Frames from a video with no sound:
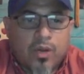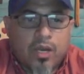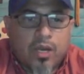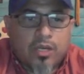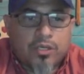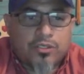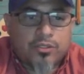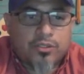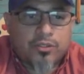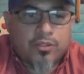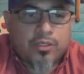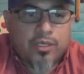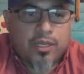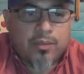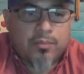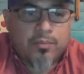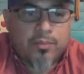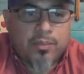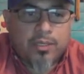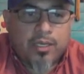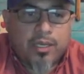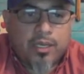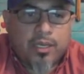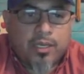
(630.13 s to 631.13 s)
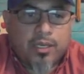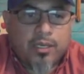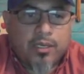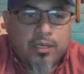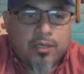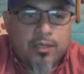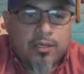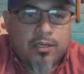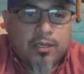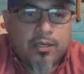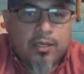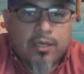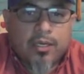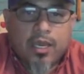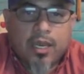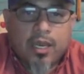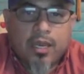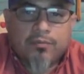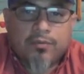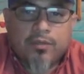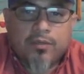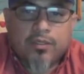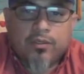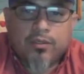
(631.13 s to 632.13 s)
So I should be
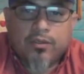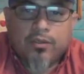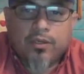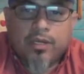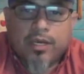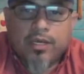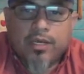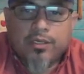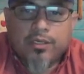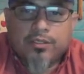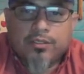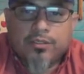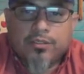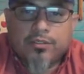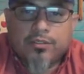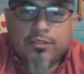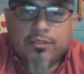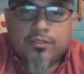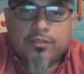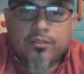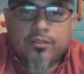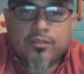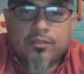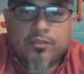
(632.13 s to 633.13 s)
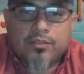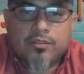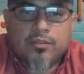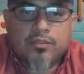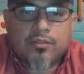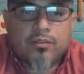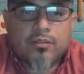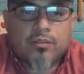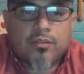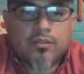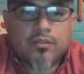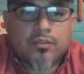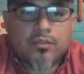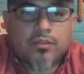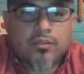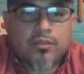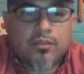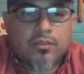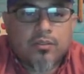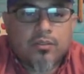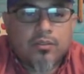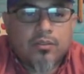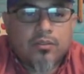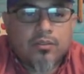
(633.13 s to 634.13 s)
having you guys
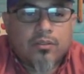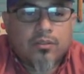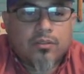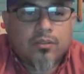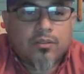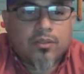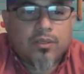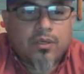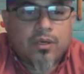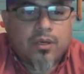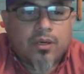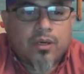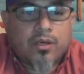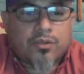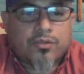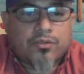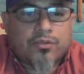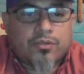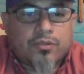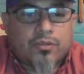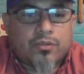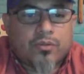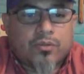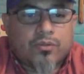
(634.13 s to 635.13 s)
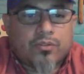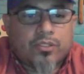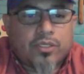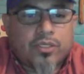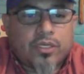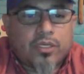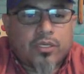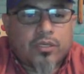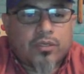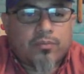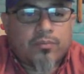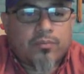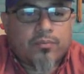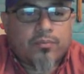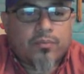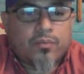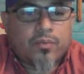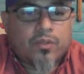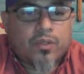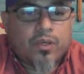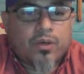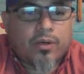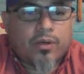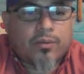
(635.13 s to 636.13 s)
also set it.
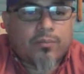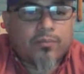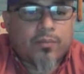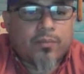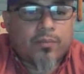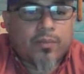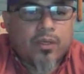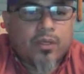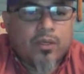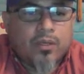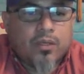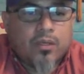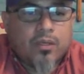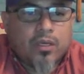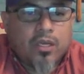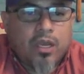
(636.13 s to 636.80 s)
All right.